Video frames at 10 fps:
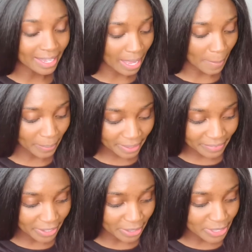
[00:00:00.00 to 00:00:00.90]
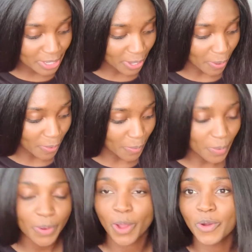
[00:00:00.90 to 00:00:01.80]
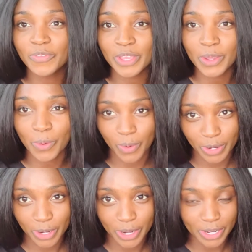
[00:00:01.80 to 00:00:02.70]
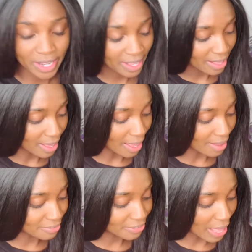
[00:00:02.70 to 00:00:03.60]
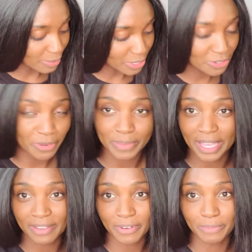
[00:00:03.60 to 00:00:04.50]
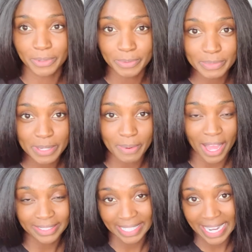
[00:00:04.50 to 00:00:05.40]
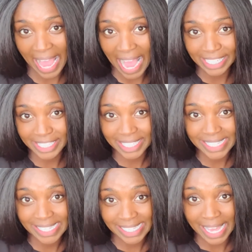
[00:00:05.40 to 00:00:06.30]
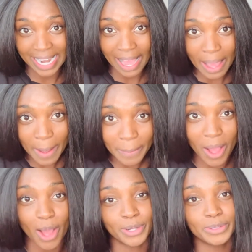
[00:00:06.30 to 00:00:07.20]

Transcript: couple of years ago, Kofi ordered flowers for me from Bloomsy Box, and he actually set up auto